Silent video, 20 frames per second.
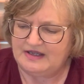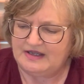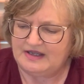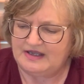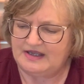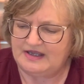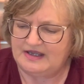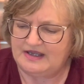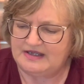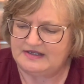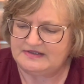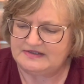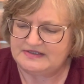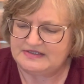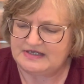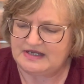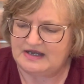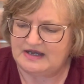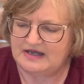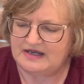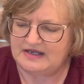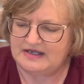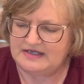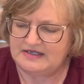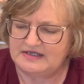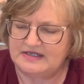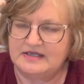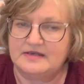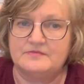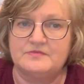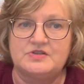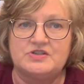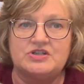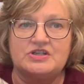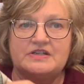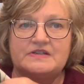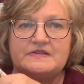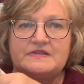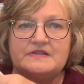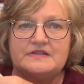And I am
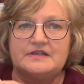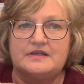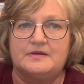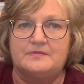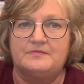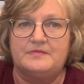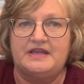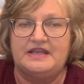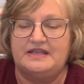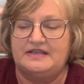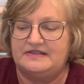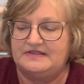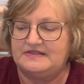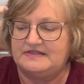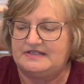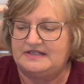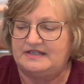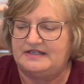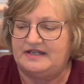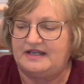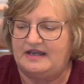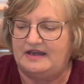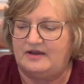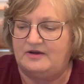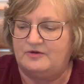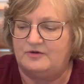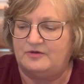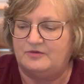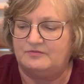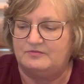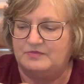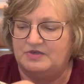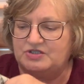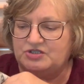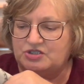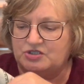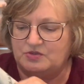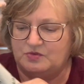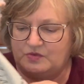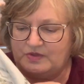just amazed at how
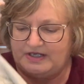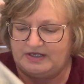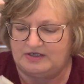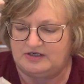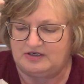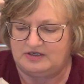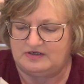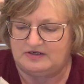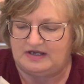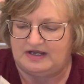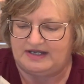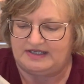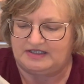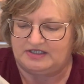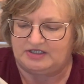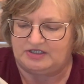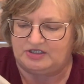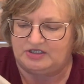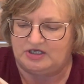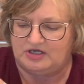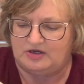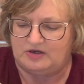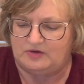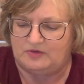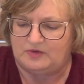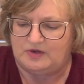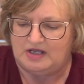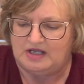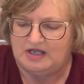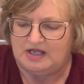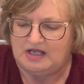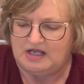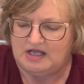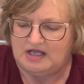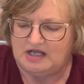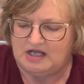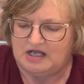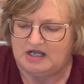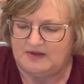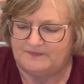much quicker I can go
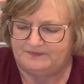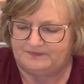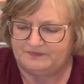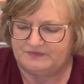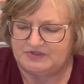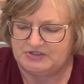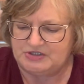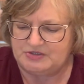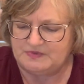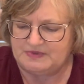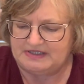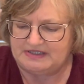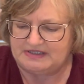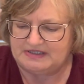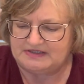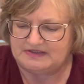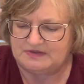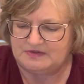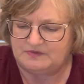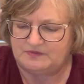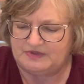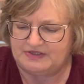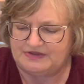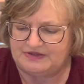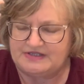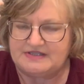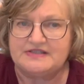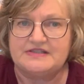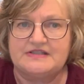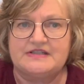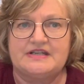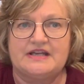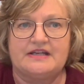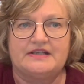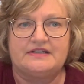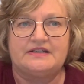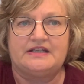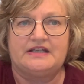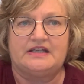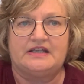doing it with this
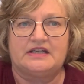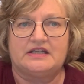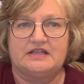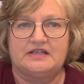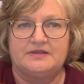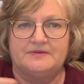technique.